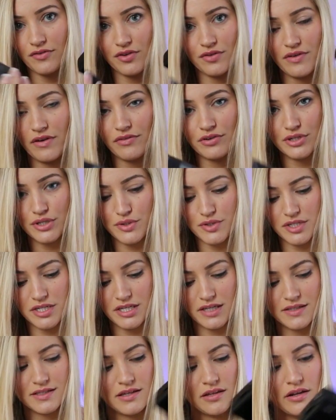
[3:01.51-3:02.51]
if you've ever used
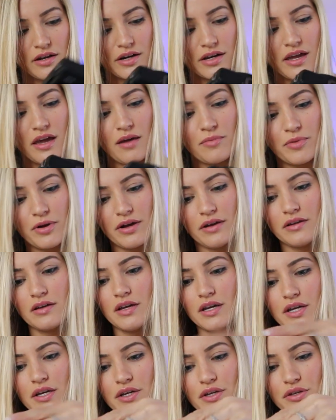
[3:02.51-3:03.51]
a DSLR
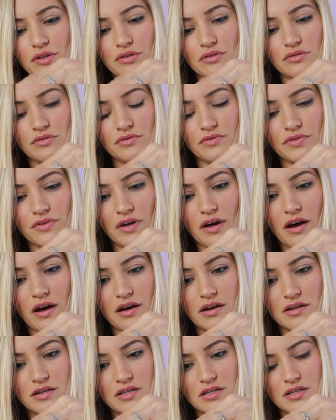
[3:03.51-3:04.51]
camera, You've
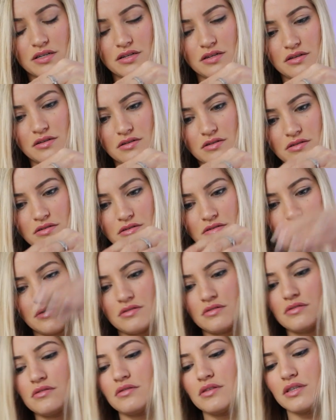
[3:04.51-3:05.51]
got
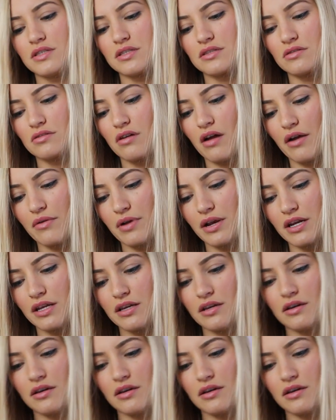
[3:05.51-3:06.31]
this little guy right